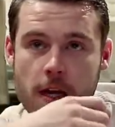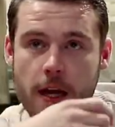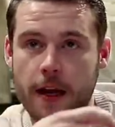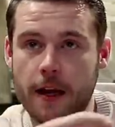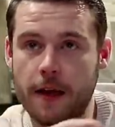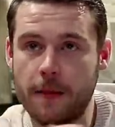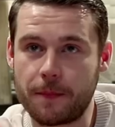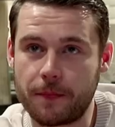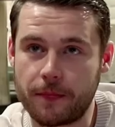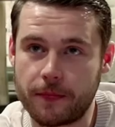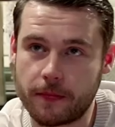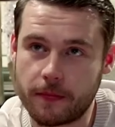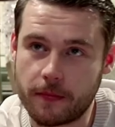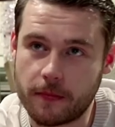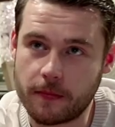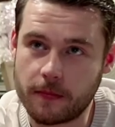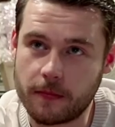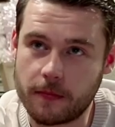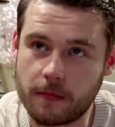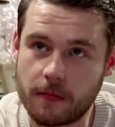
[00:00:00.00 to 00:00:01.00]
Um,
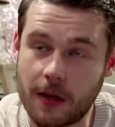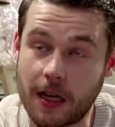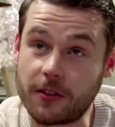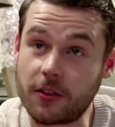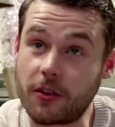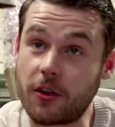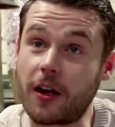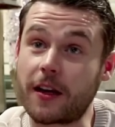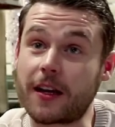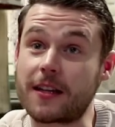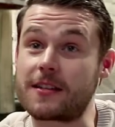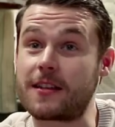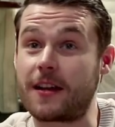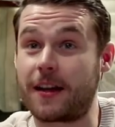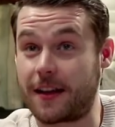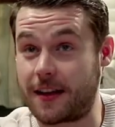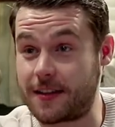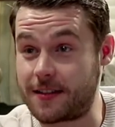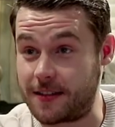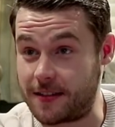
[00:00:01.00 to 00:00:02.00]
but I don't know. I guess it,
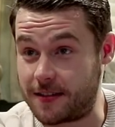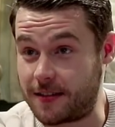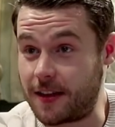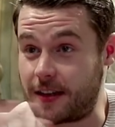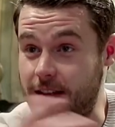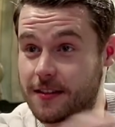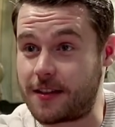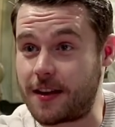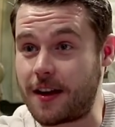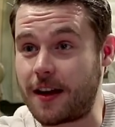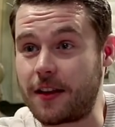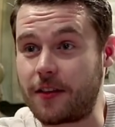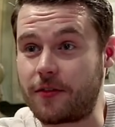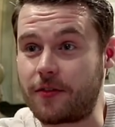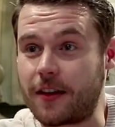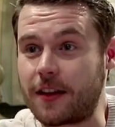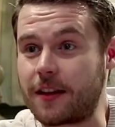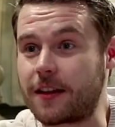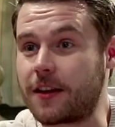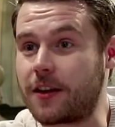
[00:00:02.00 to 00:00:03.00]
I guess it's, it's that the
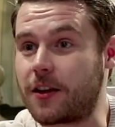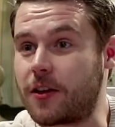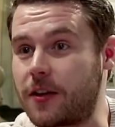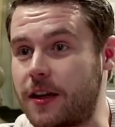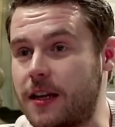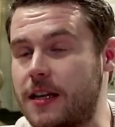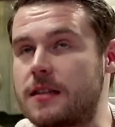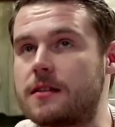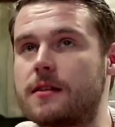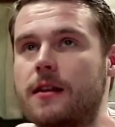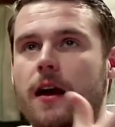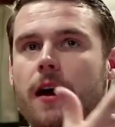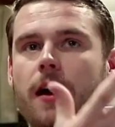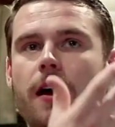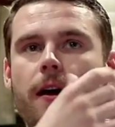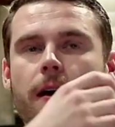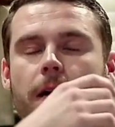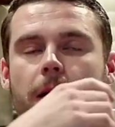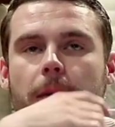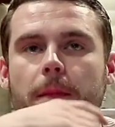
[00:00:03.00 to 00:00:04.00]
fact that you know he is that
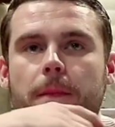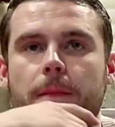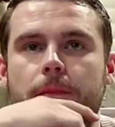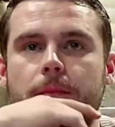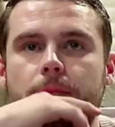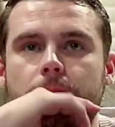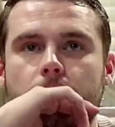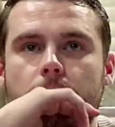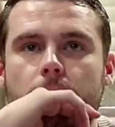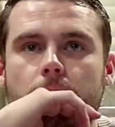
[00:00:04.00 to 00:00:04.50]
um,